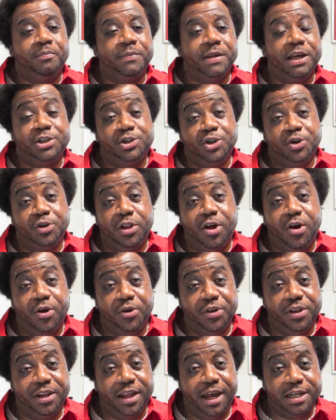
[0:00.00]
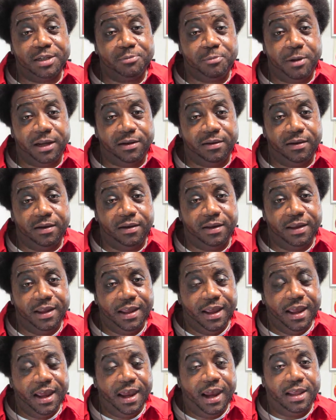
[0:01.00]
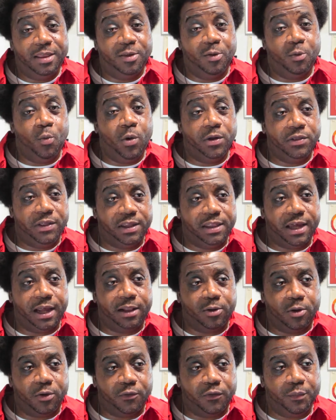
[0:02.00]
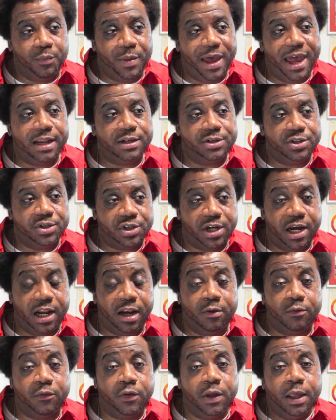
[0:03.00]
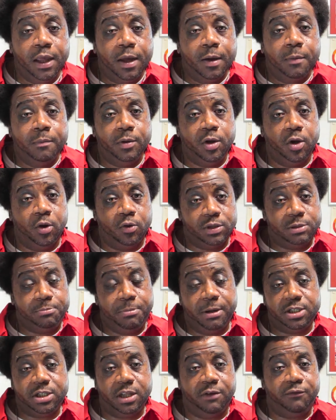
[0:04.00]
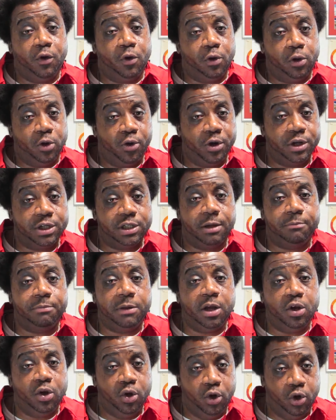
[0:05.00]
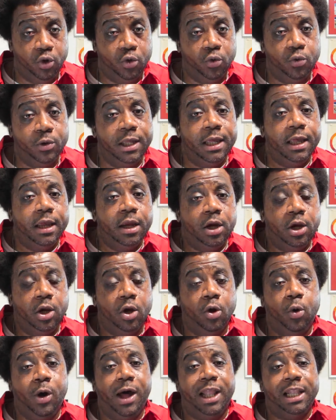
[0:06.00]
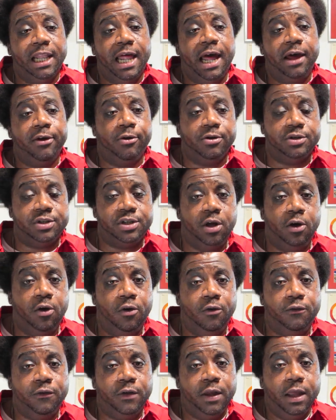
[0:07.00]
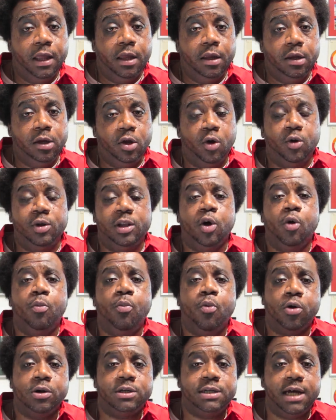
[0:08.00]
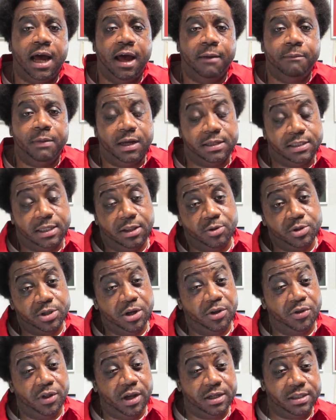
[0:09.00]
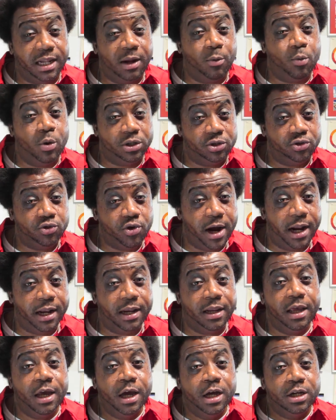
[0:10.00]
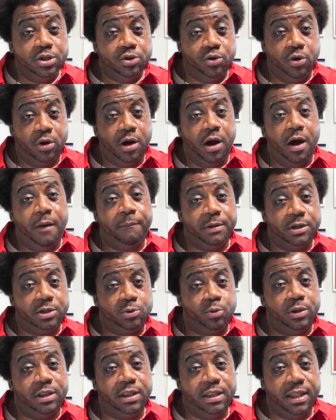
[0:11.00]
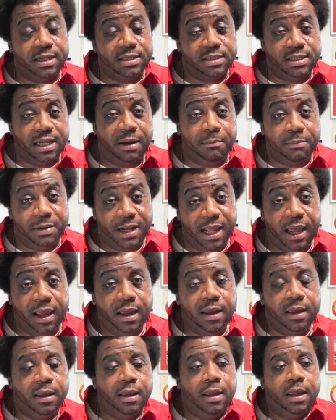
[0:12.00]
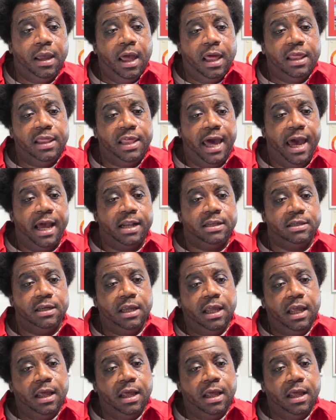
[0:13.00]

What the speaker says: it took longer than I expected. And the one thing that I learned from that is just kind of, especially if you're learning something new, allow yourself a little more time, because there's other things that I was trying to accomplish within that same day, that